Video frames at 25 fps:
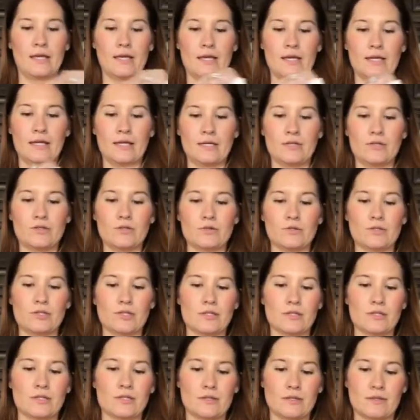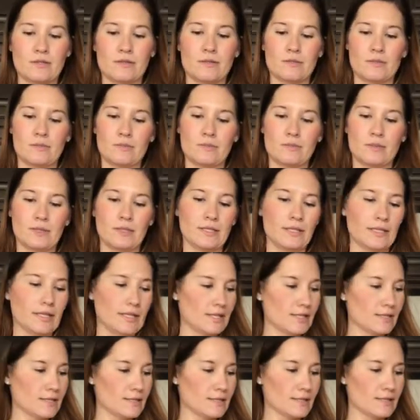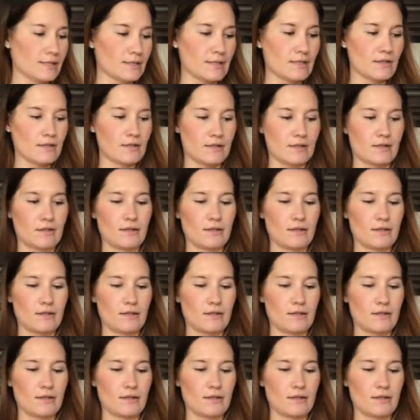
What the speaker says: and you just place